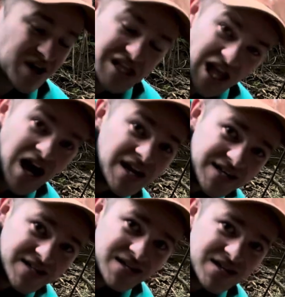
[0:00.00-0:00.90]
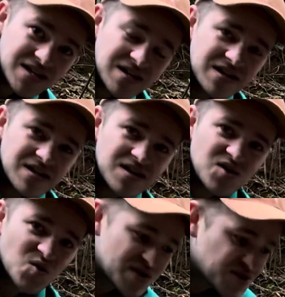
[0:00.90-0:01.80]
align
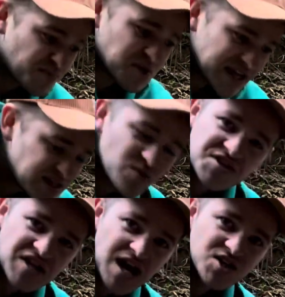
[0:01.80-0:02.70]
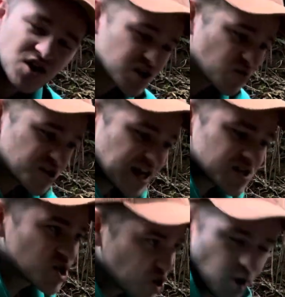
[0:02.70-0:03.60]
with the plane that we stand on, which
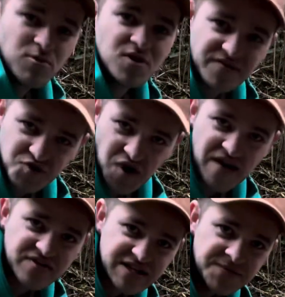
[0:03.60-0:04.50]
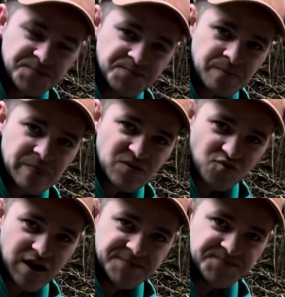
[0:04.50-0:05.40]
has the normal of gravity,
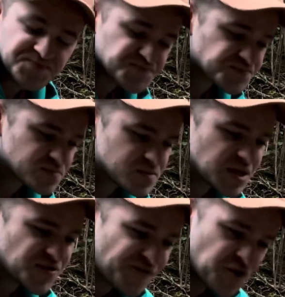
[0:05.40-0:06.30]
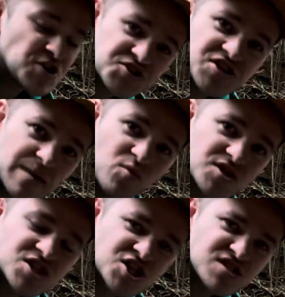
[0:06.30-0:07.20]
right? The first step was
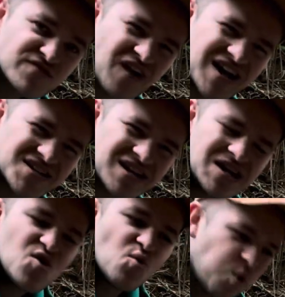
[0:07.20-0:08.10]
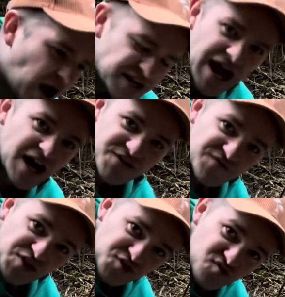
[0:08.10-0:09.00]
to just find one out of
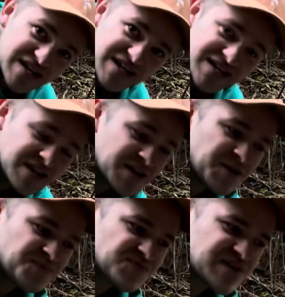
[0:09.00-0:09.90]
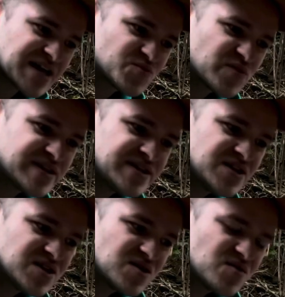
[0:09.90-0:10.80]
the three that we
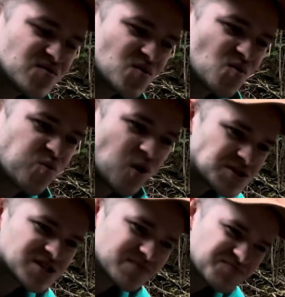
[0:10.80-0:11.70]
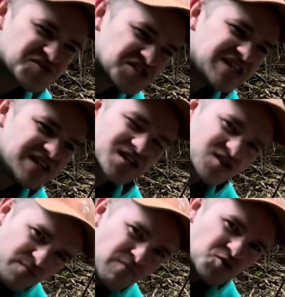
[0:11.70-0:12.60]
want to see as
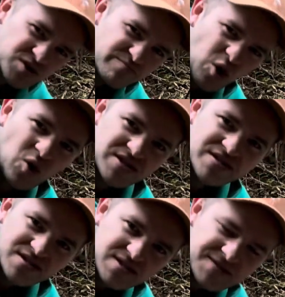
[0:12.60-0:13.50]
the most important,